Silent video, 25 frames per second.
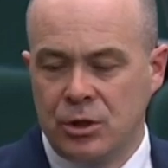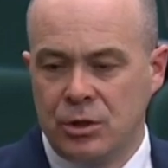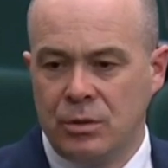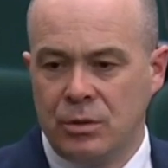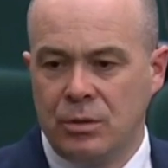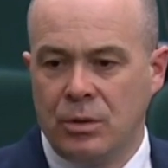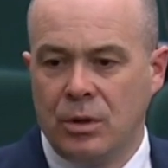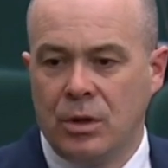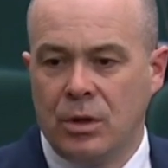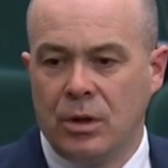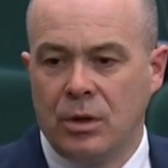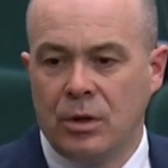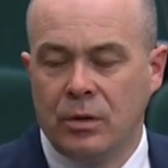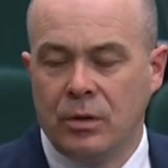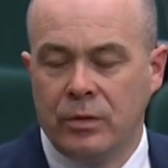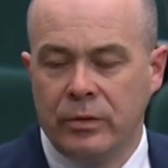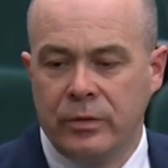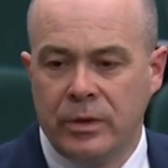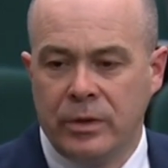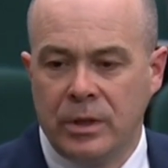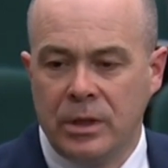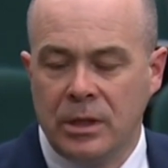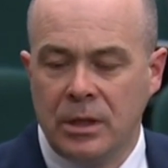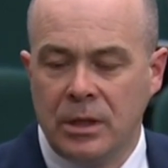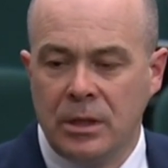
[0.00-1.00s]
issue
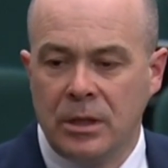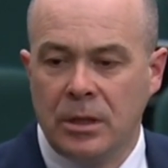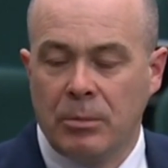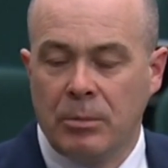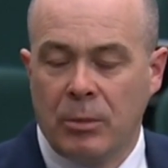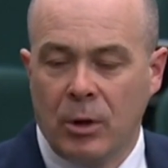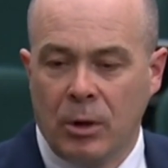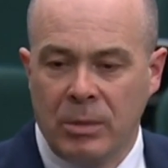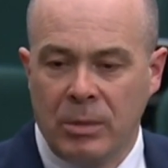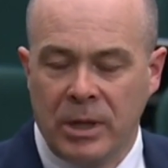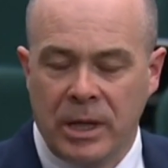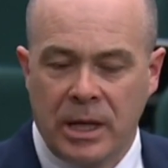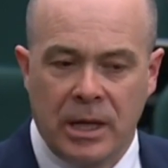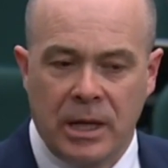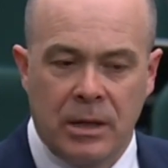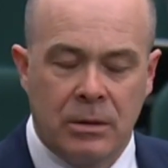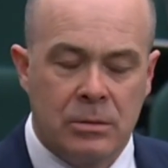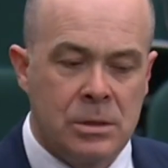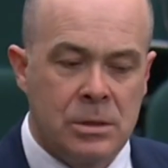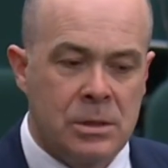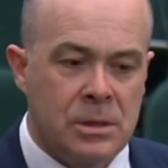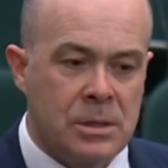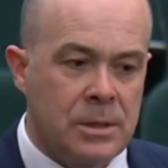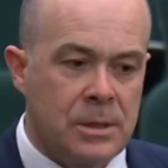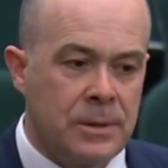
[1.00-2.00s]
of the public
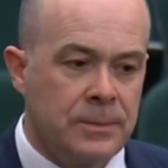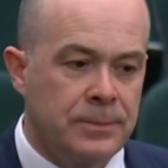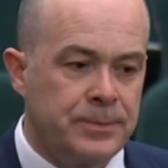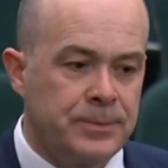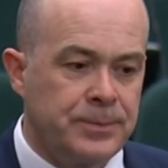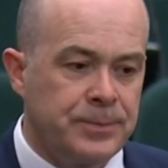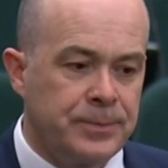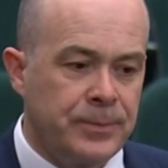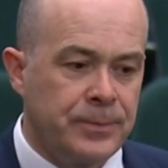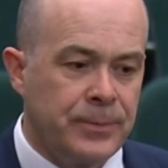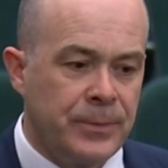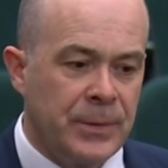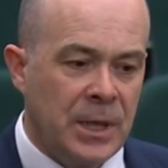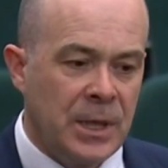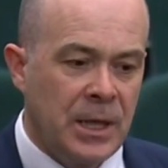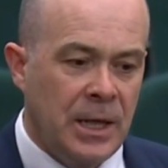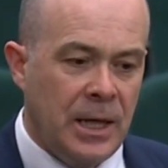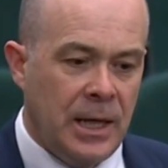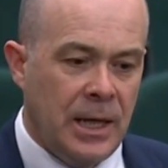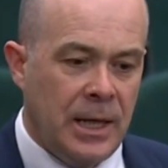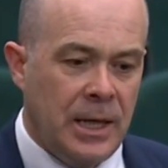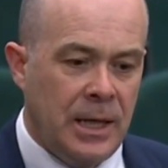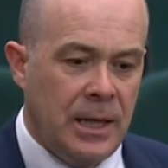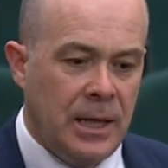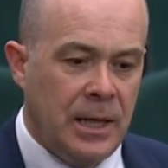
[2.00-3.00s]
houses.
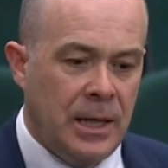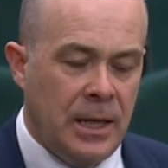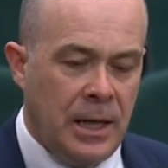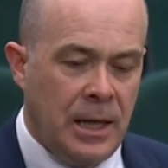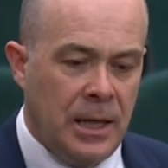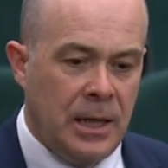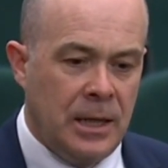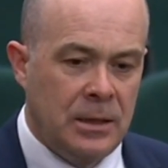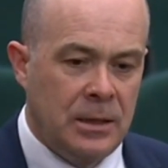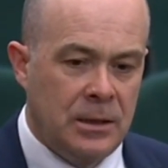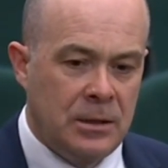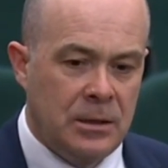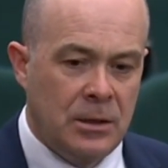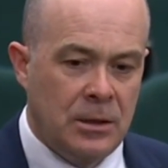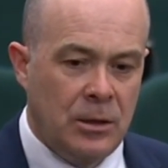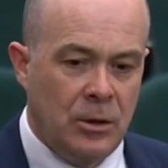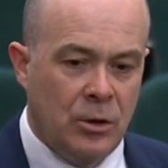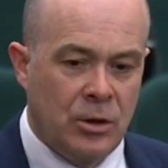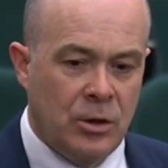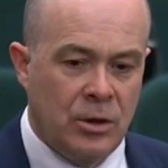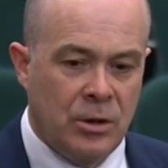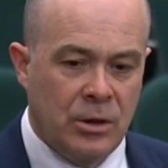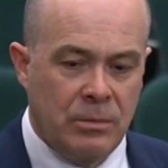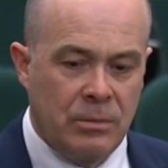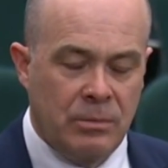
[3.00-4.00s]
And
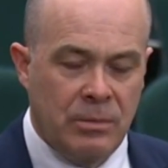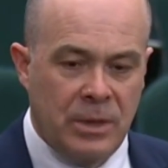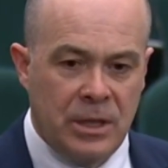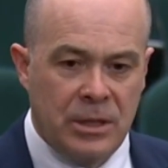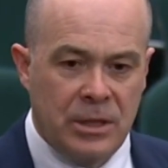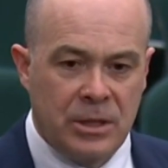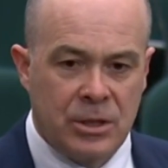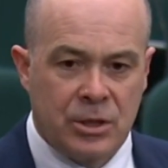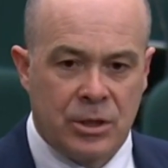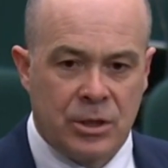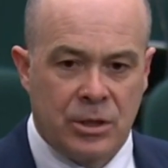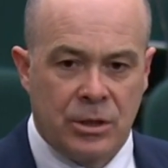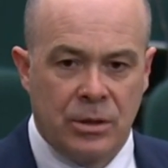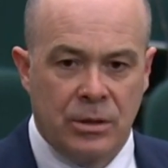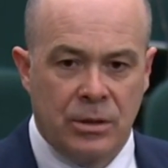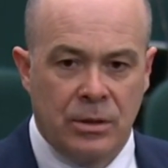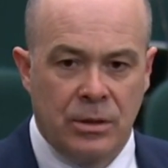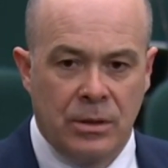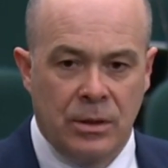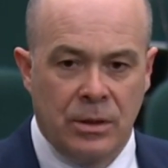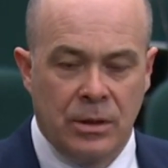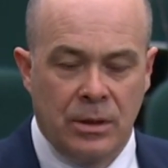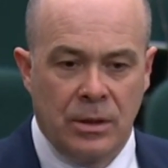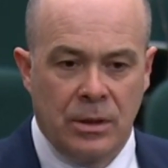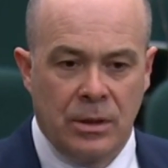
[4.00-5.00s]
look, Minister,
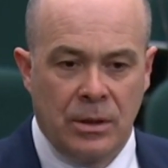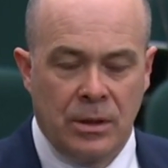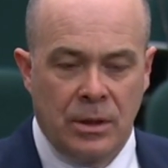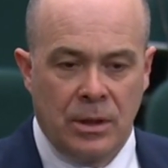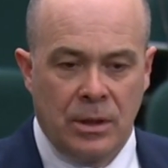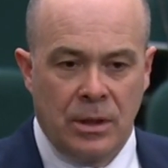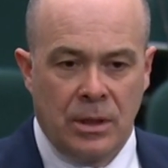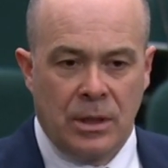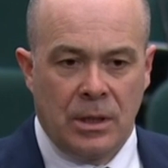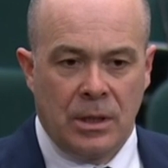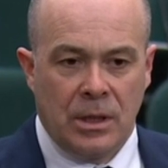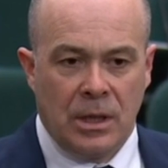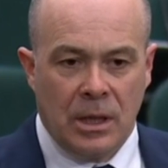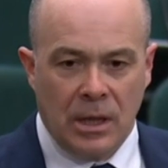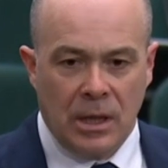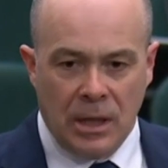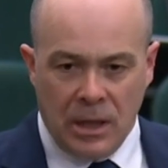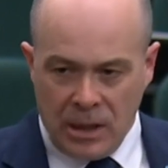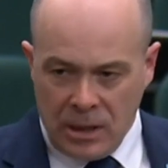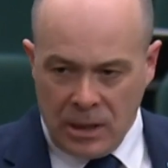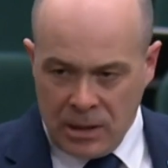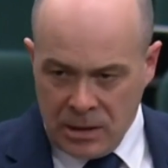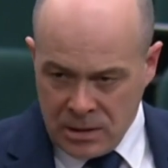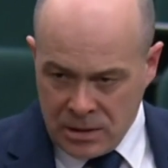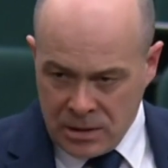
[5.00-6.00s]

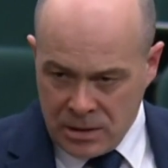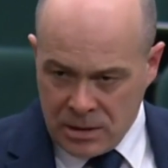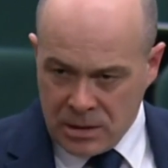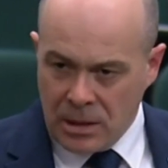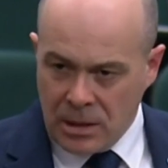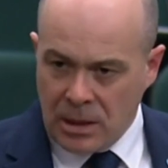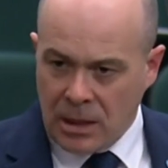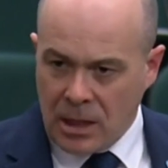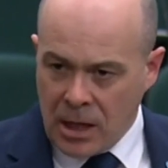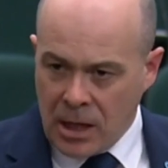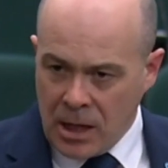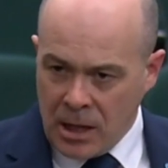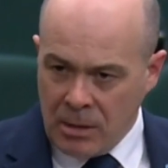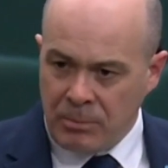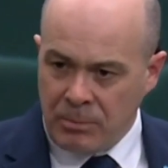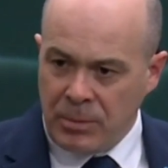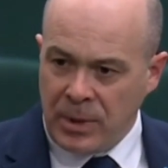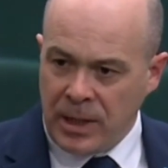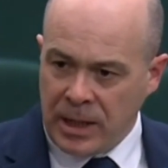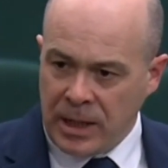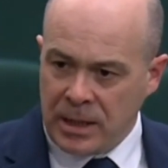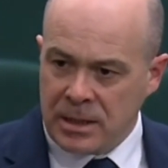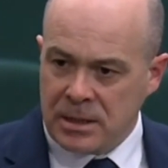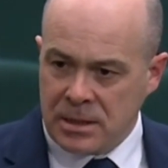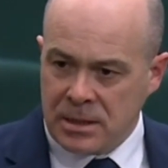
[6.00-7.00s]
it is a
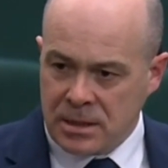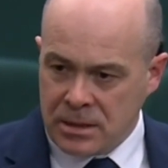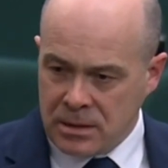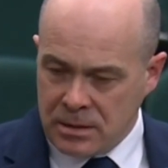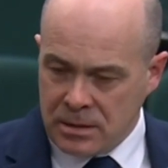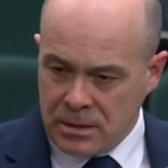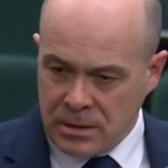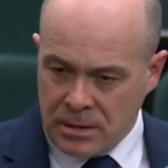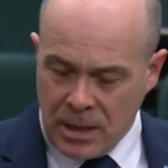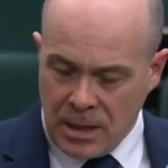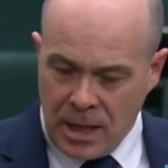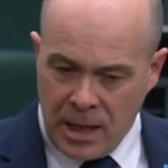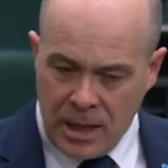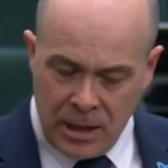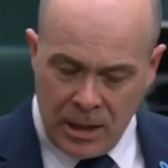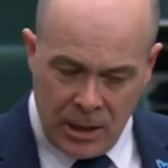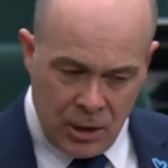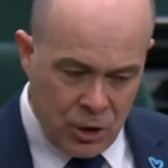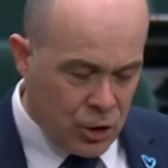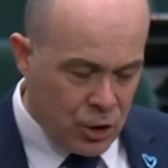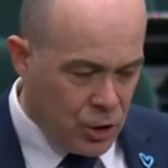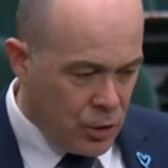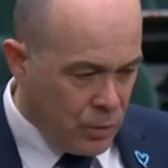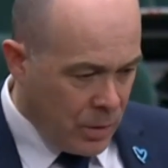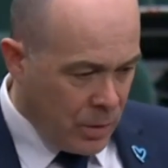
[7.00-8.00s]
complex
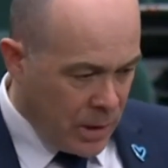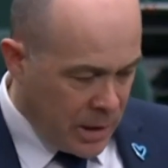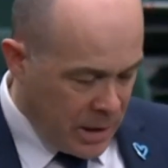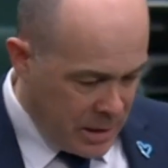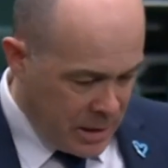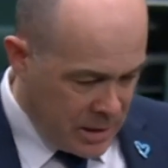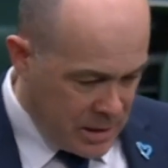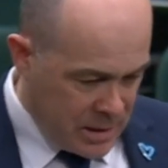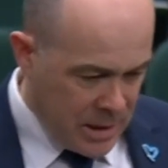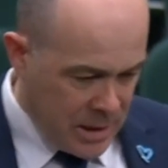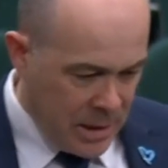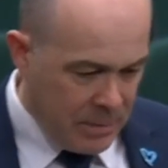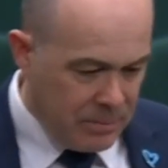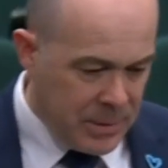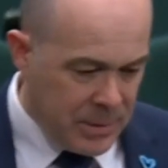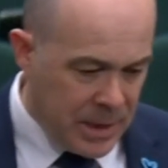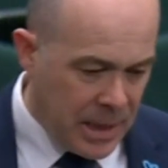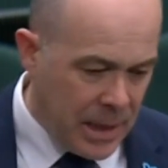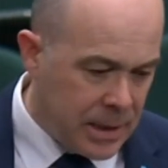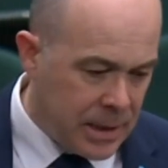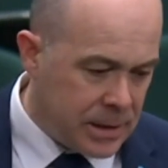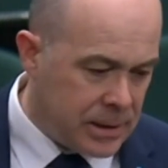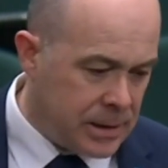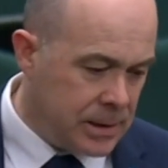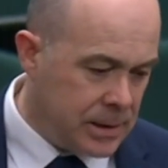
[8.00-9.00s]
issue. I accept
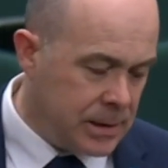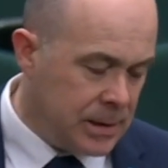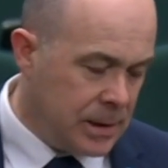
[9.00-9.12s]
that.